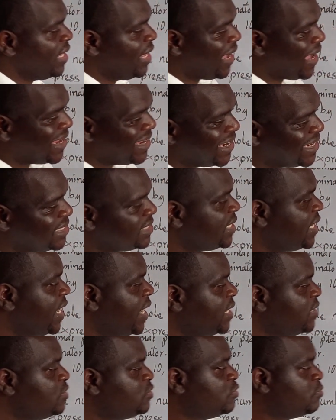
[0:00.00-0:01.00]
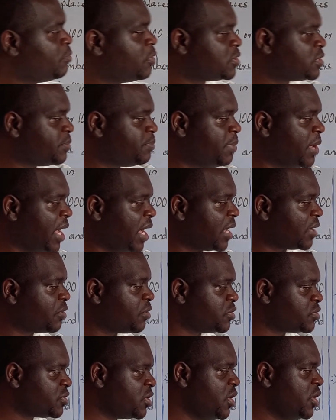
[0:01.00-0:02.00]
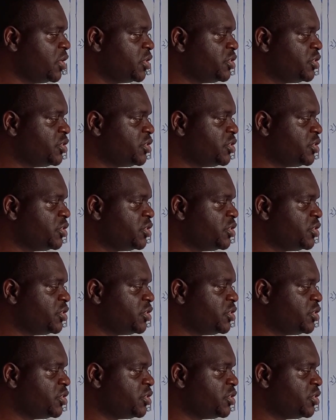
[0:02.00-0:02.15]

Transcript: and at the end you multiply across,